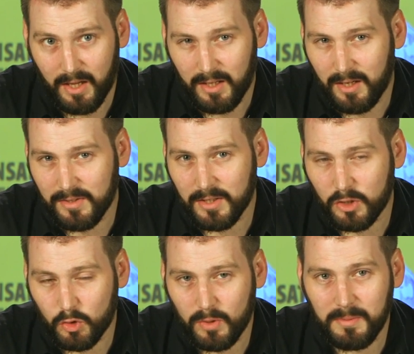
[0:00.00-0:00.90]
It is
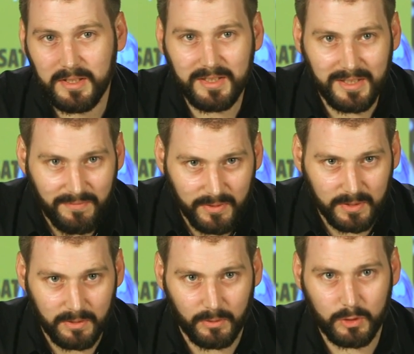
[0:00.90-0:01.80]
extremely
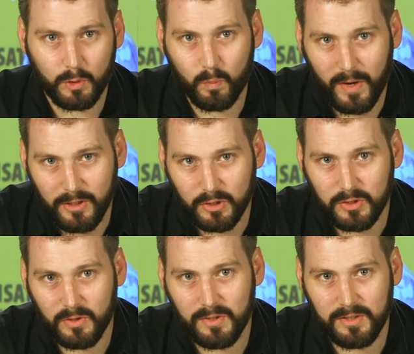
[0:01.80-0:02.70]
difficult to
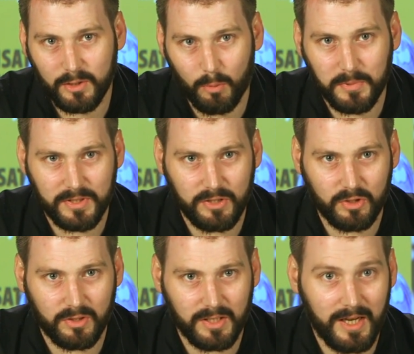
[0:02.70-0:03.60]
register this
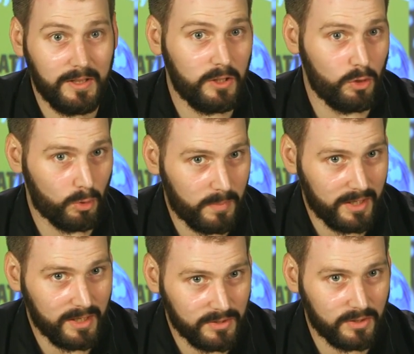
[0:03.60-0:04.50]
opposition in the
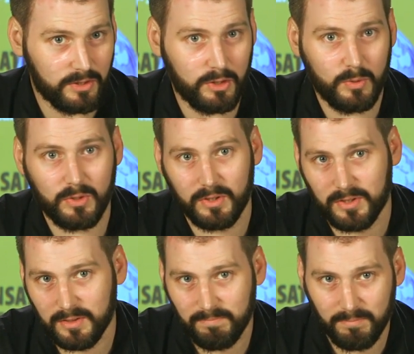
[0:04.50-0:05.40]
European institutions.